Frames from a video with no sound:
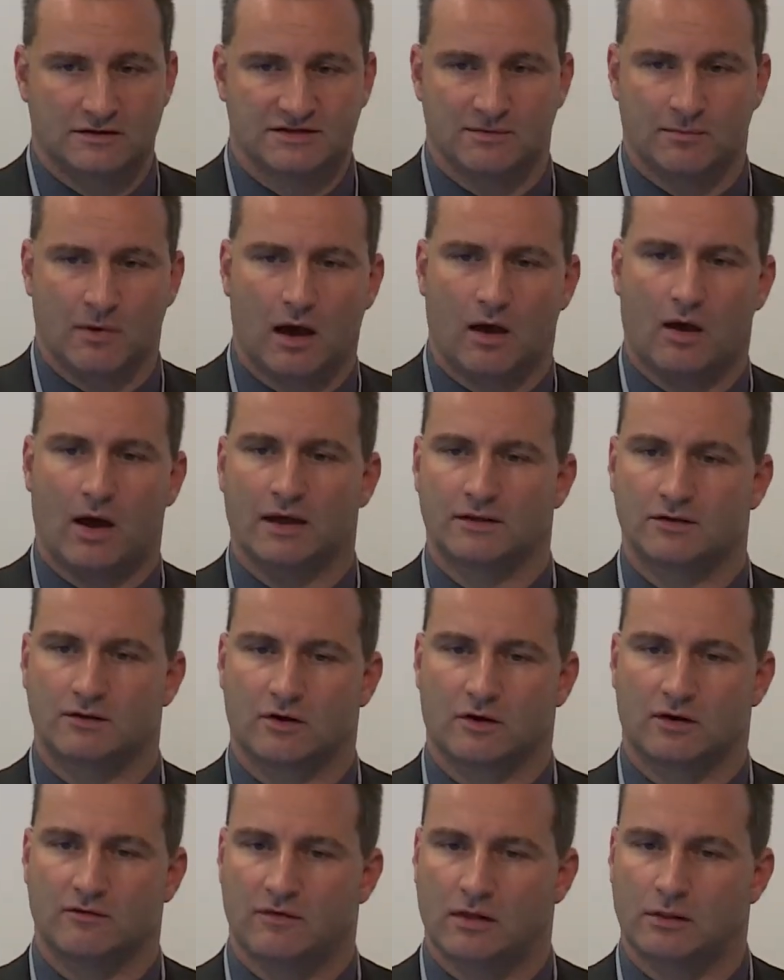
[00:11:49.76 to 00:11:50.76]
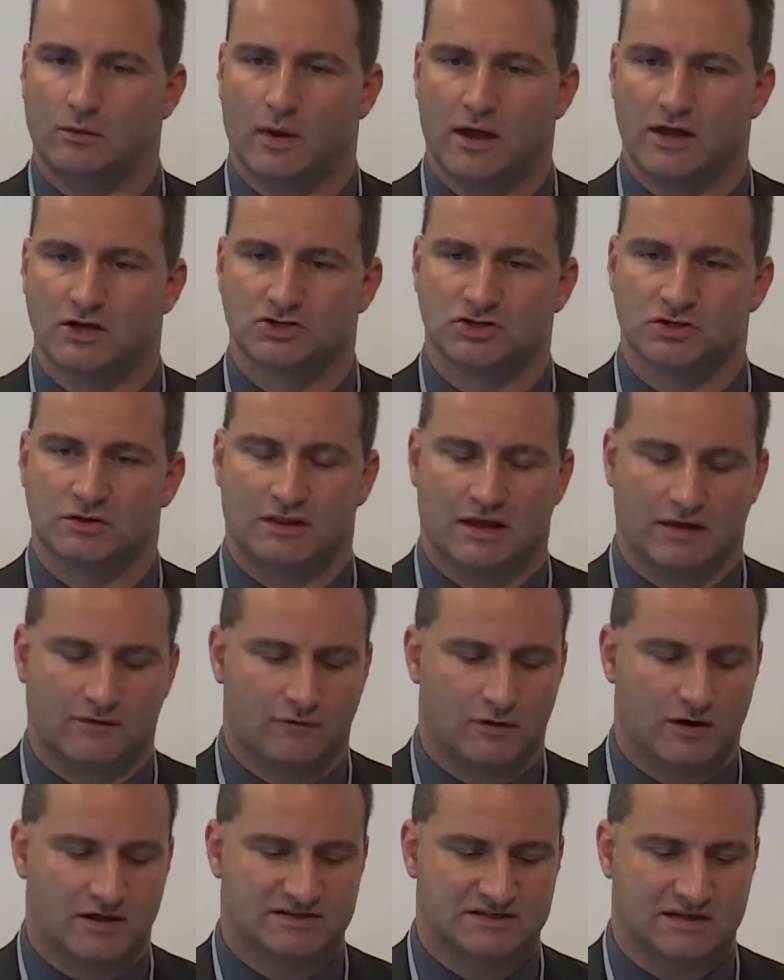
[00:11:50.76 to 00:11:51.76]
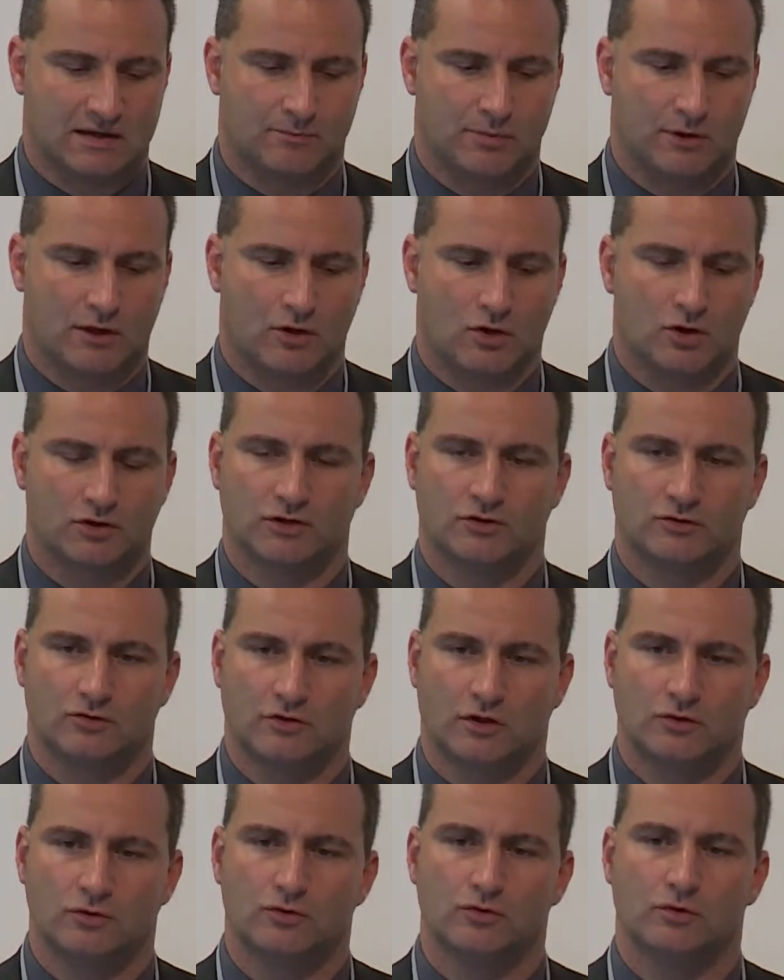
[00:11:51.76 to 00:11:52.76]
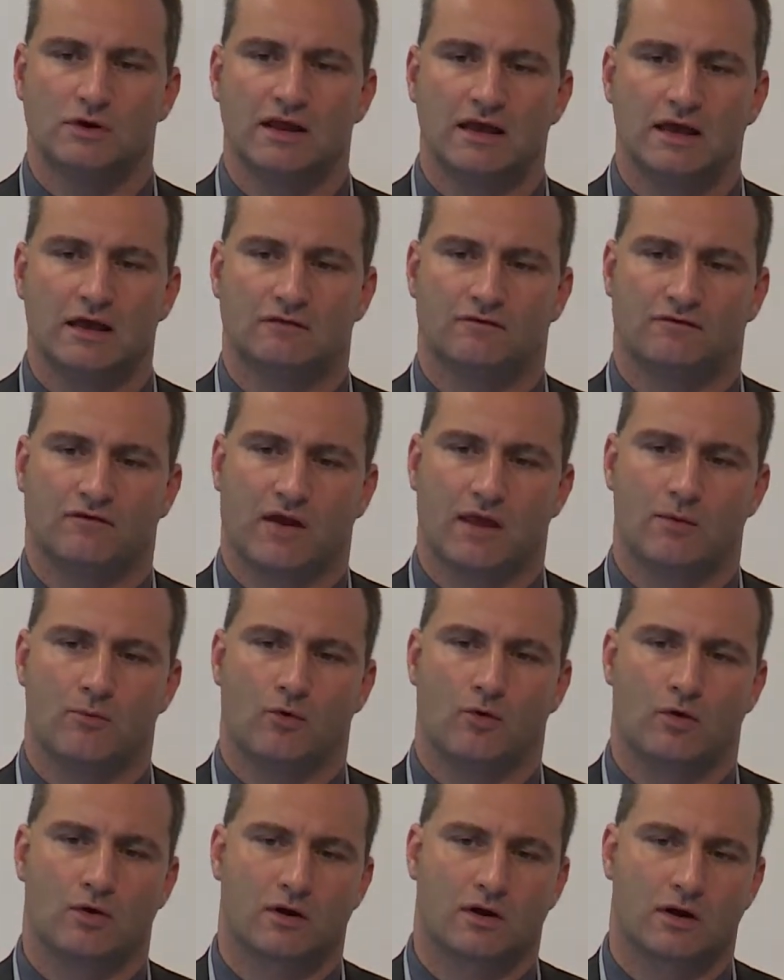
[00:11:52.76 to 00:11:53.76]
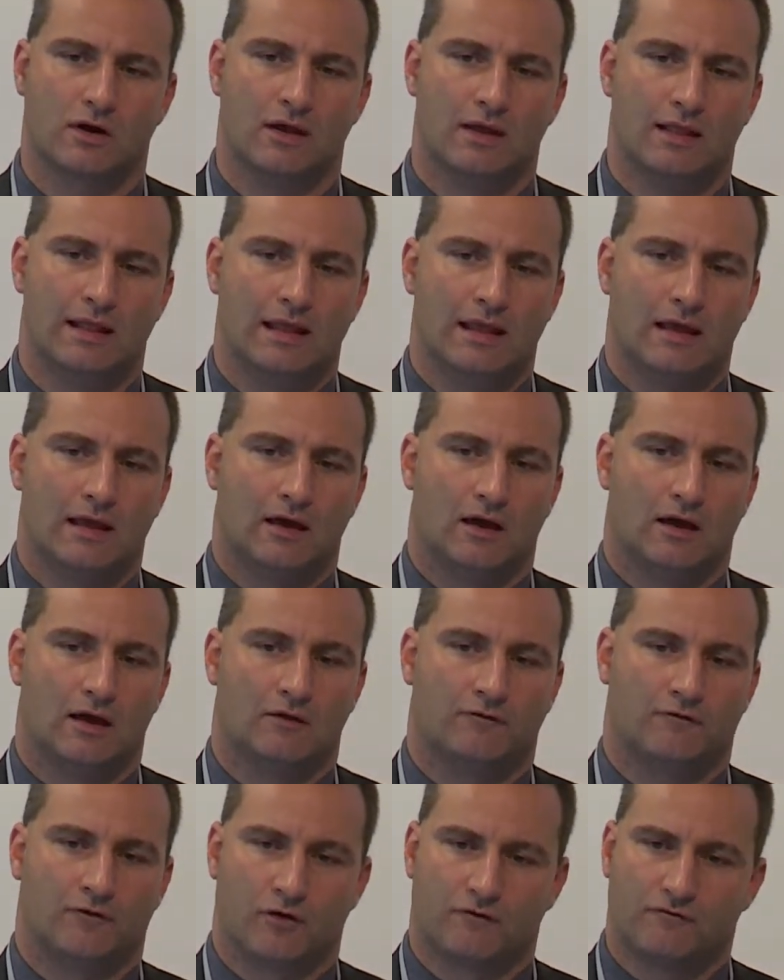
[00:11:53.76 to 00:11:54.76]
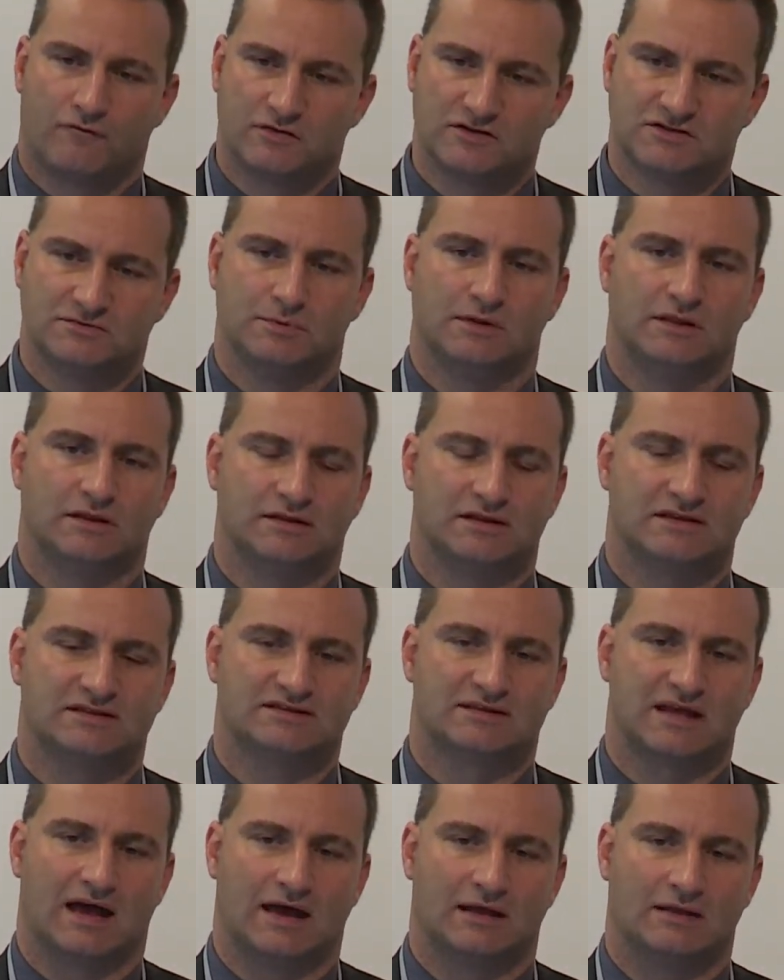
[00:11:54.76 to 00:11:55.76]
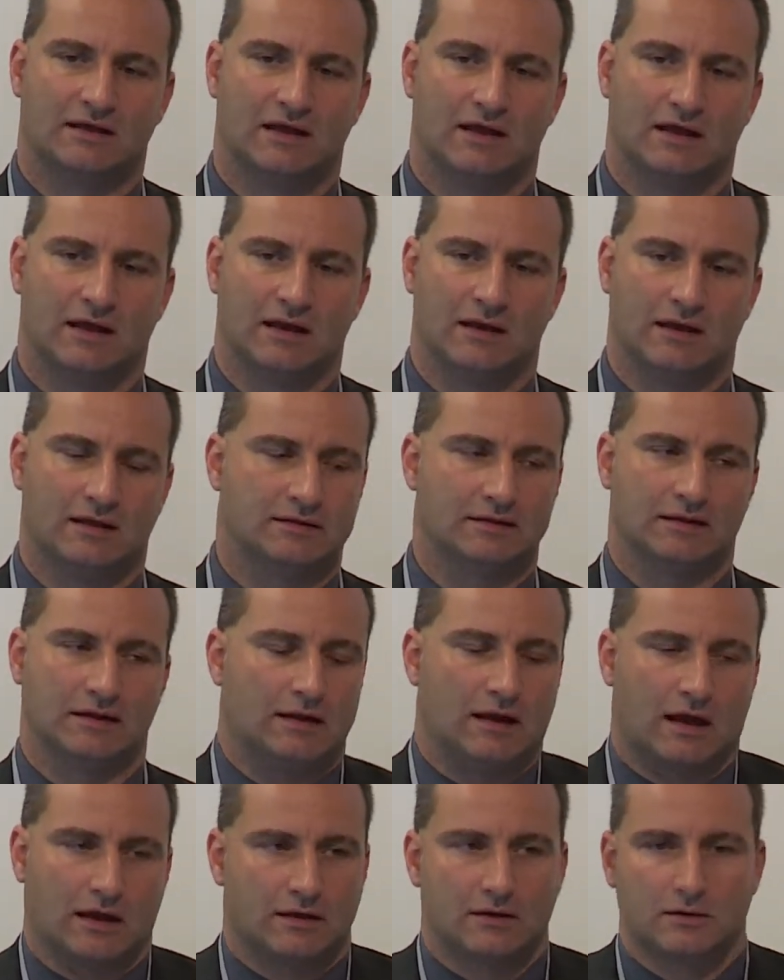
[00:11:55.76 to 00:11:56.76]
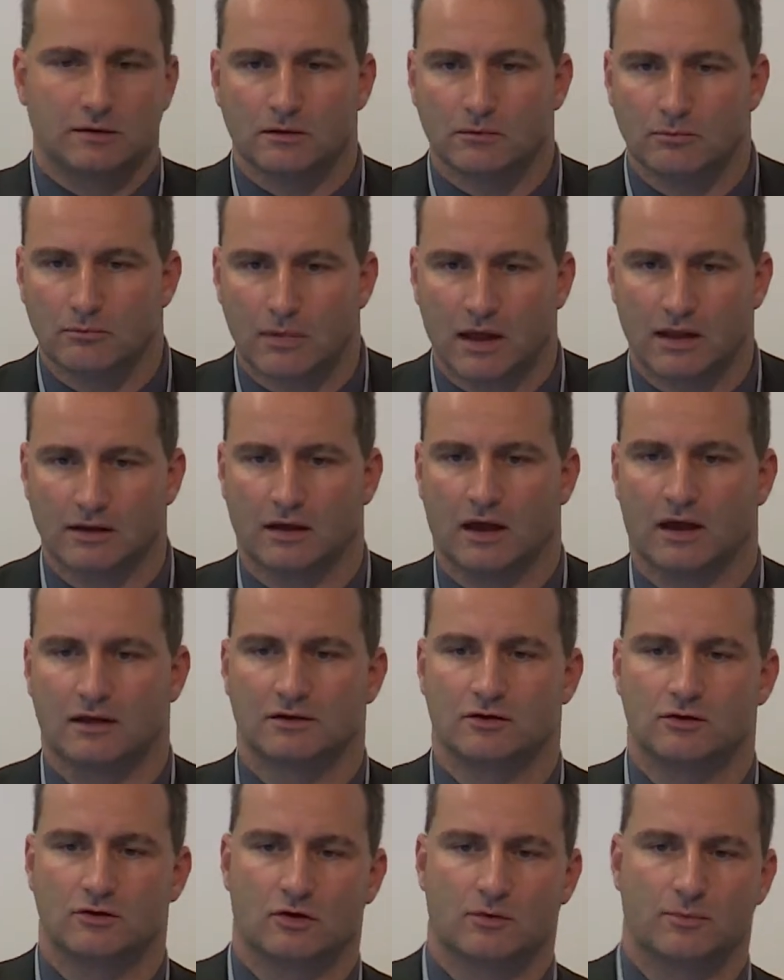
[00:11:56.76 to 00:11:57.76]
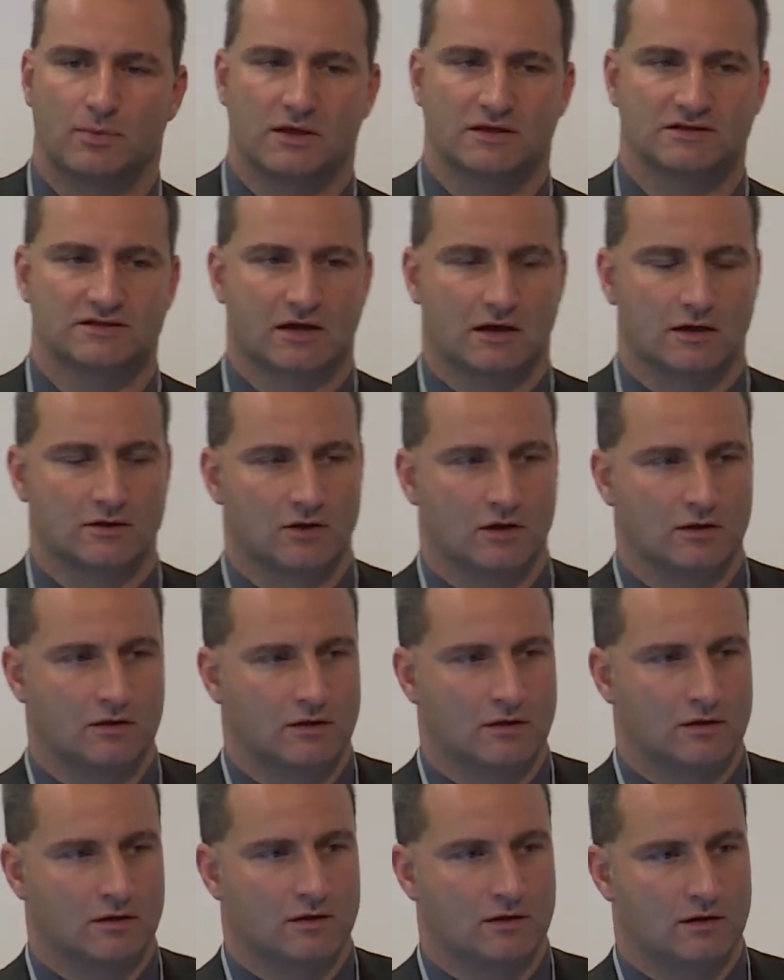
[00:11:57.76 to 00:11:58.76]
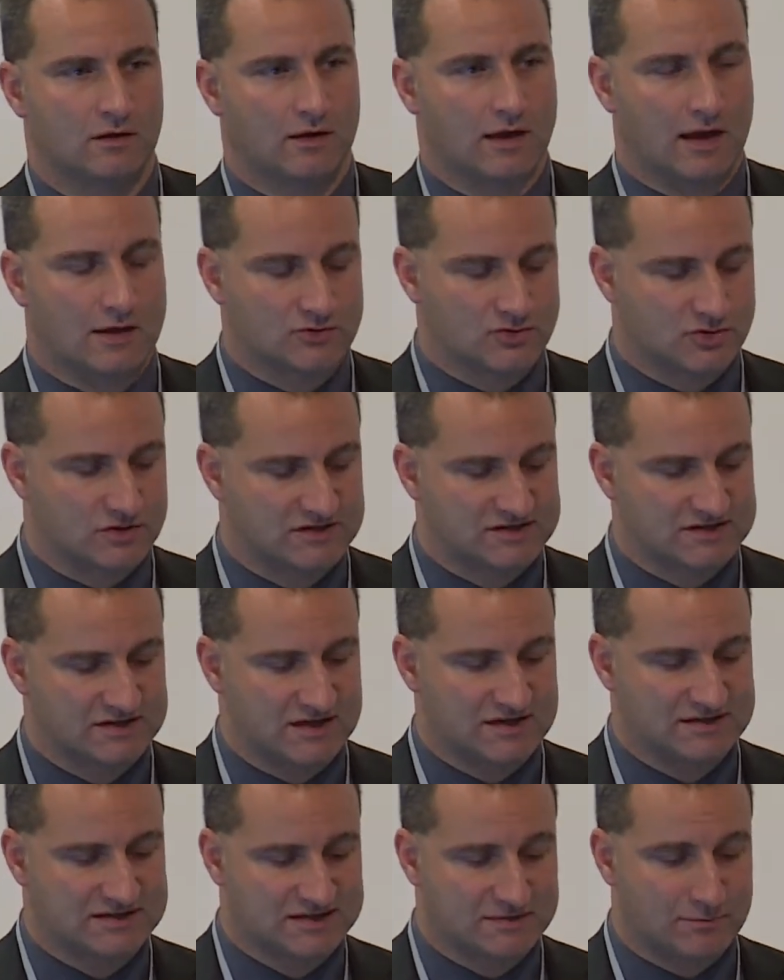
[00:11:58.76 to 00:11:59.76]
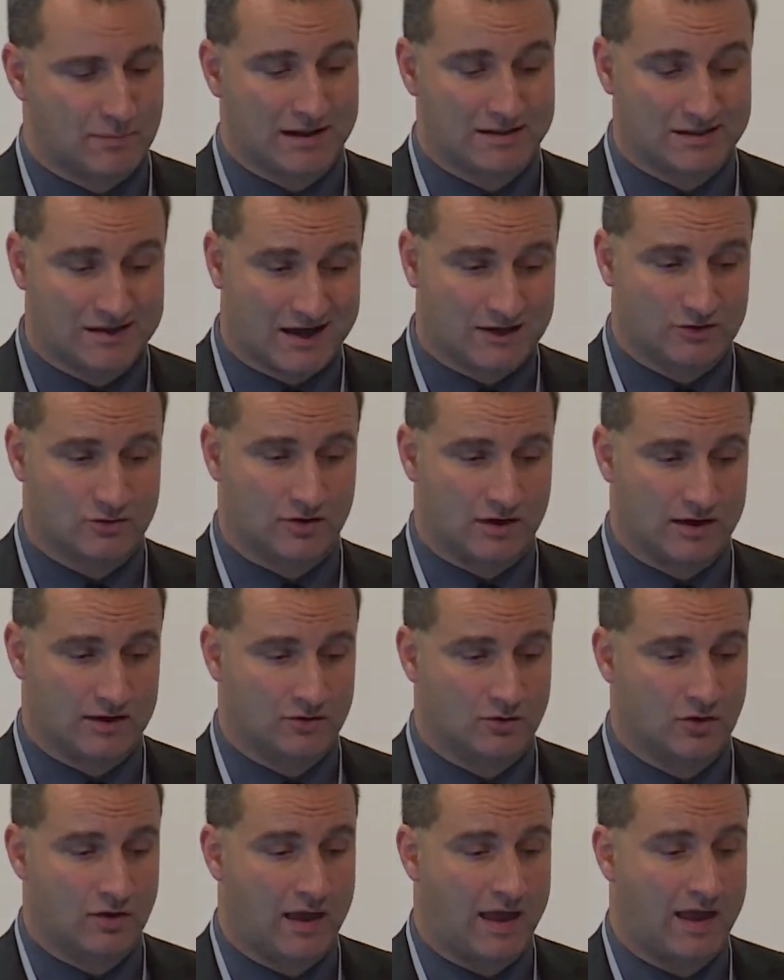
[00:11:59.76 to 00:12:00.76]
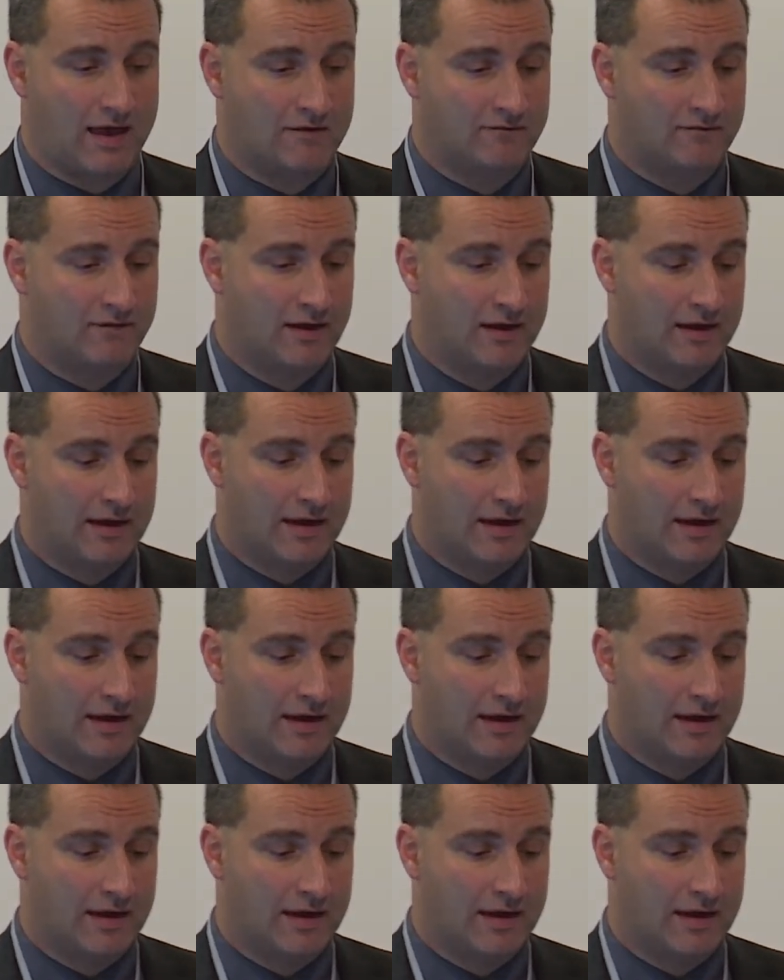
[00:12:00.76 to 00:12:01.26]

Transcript: somehow under evaluation. Like, for example, according to the new legal framework uh, for feasibility study in Italy, like in many other European uh, countries, it's mandatory to have